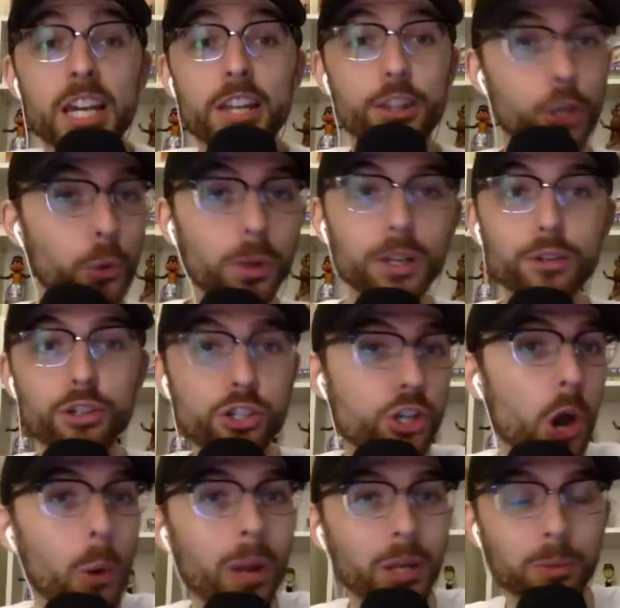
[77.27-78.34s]
The Orioles
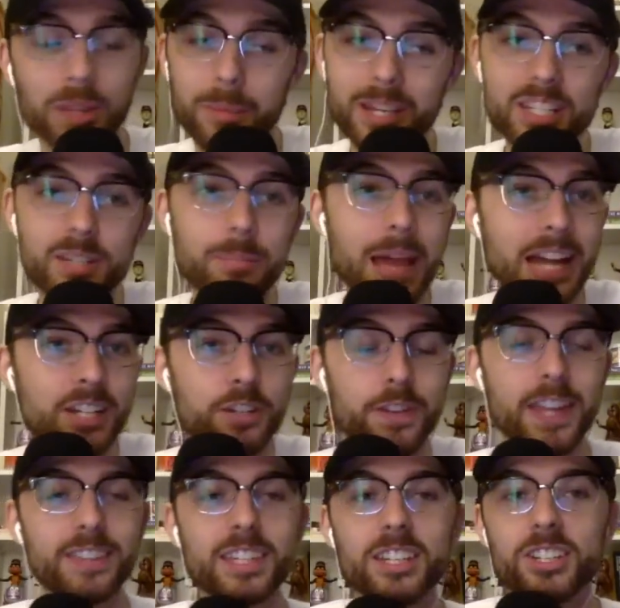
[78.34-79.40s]
showing with a mix and match of
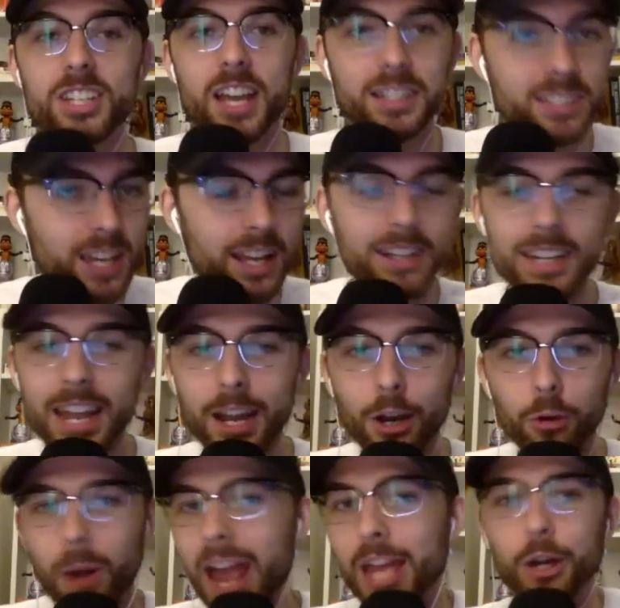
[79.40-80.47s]
Anthony Santander,
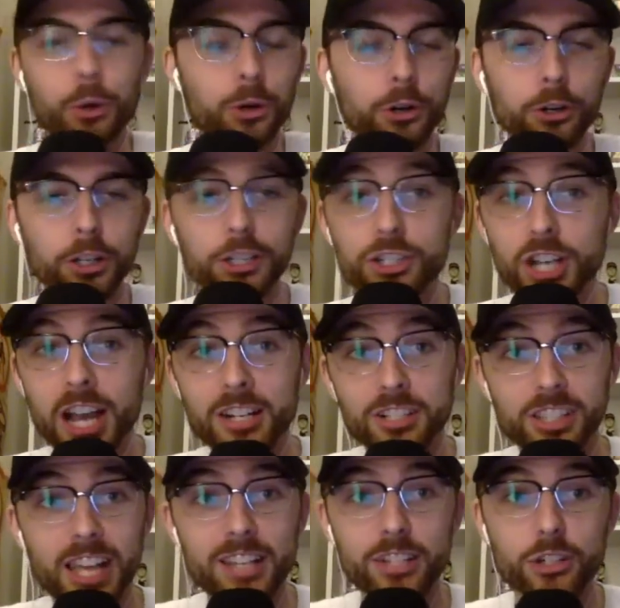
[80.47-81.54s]
Ryan O'Hearn, and Josh
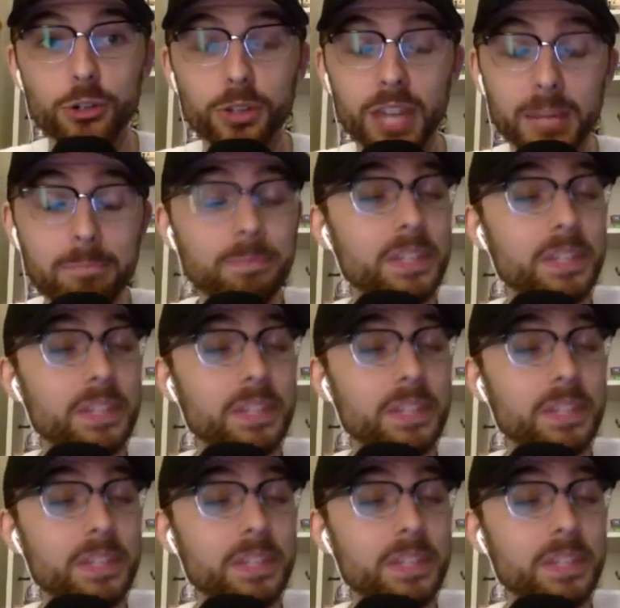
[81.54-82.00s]
Lester that